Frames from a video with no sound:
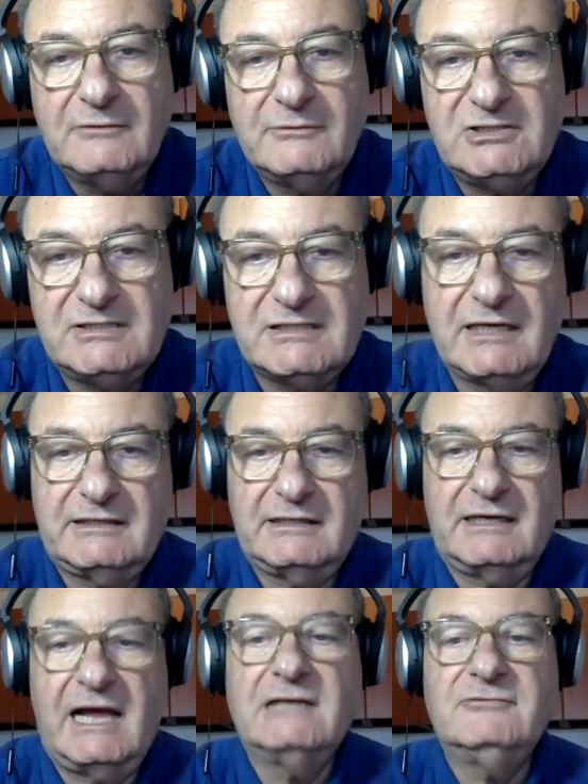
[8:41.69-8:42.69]
which is like
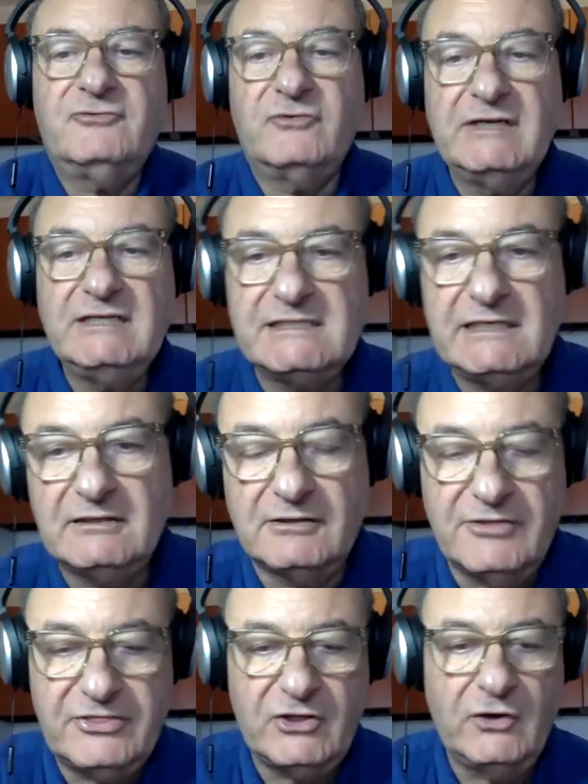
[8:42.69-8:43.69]
unfreezing
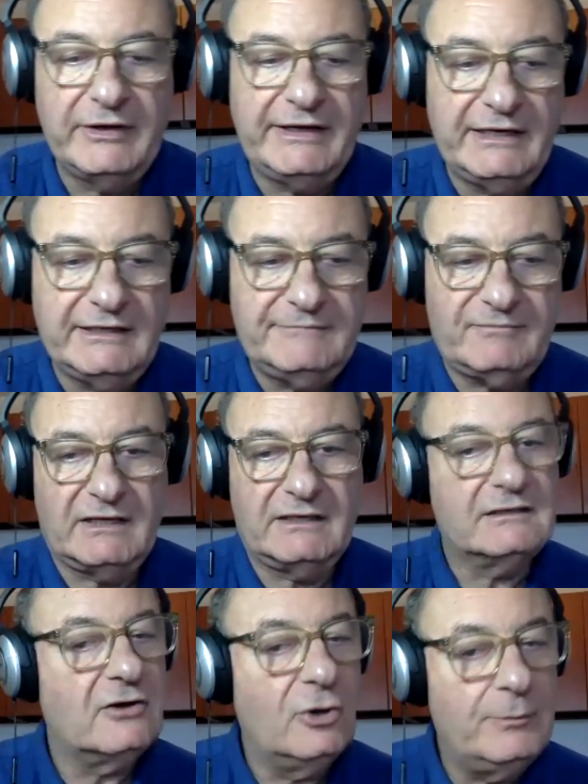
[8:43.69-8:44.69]
or thawing
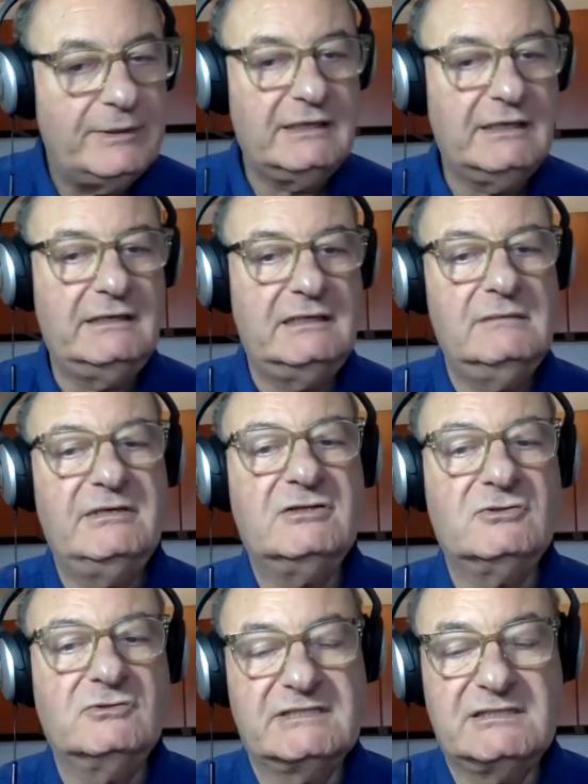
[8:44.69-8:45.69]
and opening a little bit
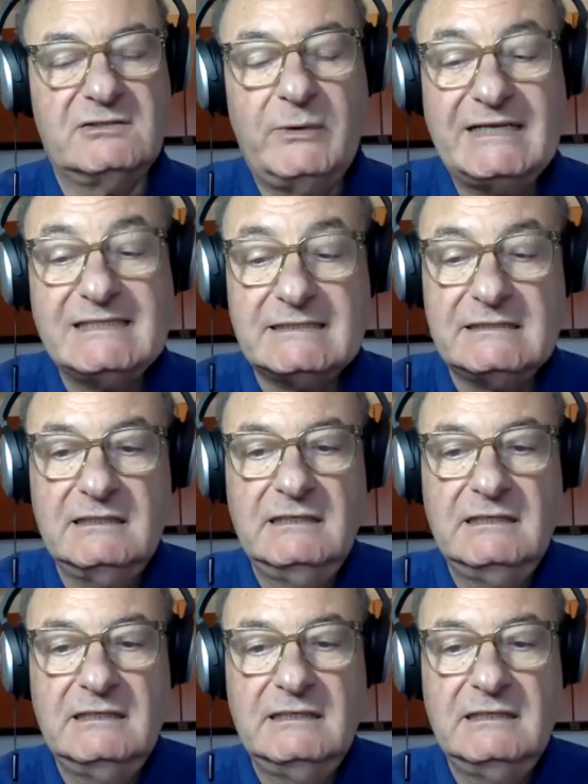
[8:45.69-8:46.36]
towards the west.